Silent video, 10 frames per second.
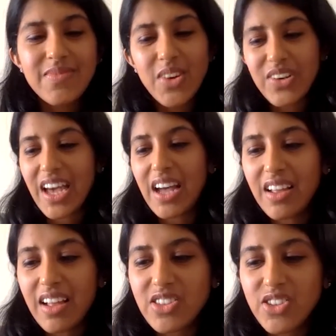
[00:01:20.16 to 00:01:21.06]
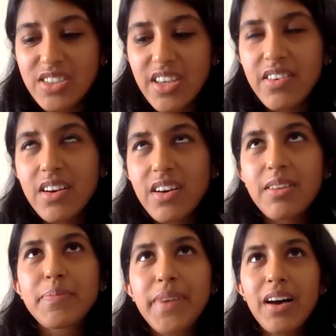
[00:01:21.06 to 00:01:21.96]
Okay, I'll just give a
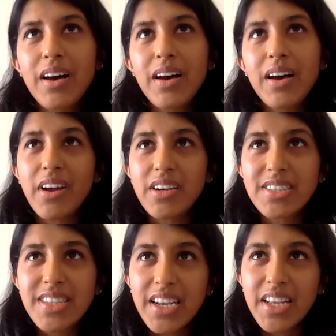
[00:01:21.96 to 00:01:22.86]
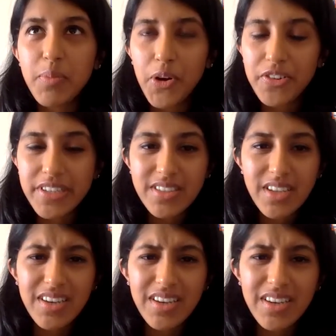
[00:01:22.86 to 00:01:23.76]
brief understanding about
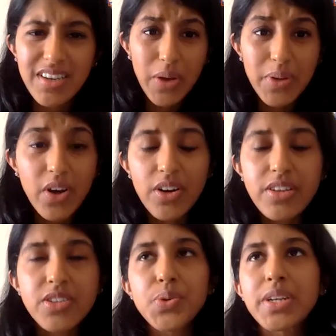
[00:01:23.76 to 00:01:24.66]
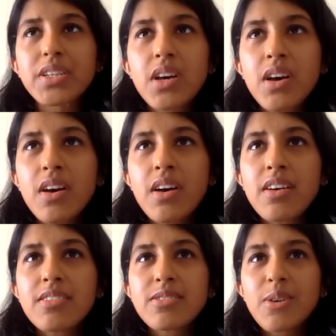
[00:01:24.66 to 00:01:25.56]
Restart India and why we got into it.
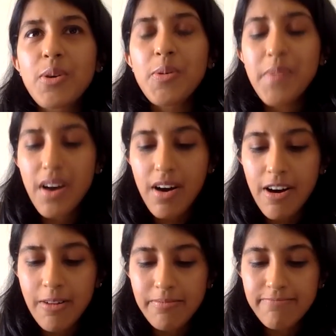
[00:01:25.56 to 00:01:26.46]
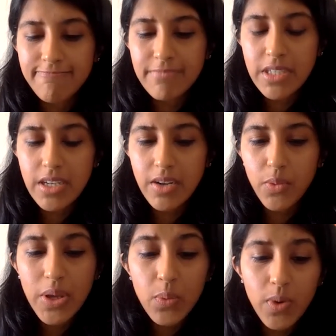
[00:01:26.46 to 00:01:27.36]
So
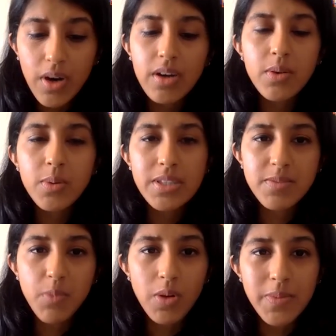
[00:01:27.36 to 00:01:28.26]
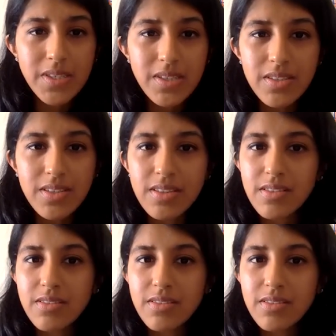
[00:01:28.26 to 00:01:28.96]
we work with small businesses.